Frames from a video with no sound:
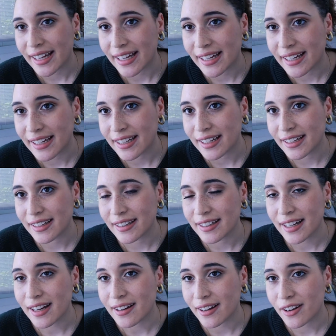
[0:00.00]
And
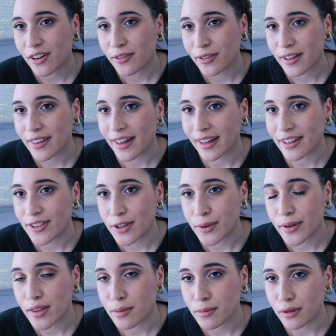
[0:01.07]
yeah, hopefully that gets you
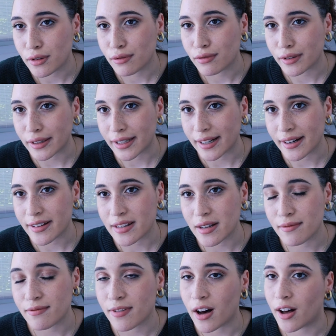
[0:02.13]
in the mood for
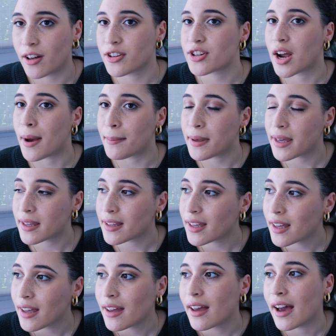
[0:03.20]
some fall
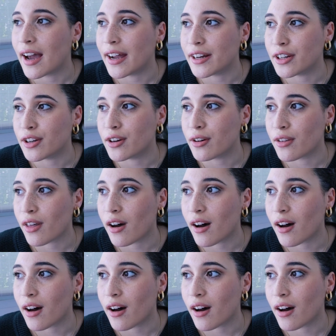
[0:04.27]
shopping. I know the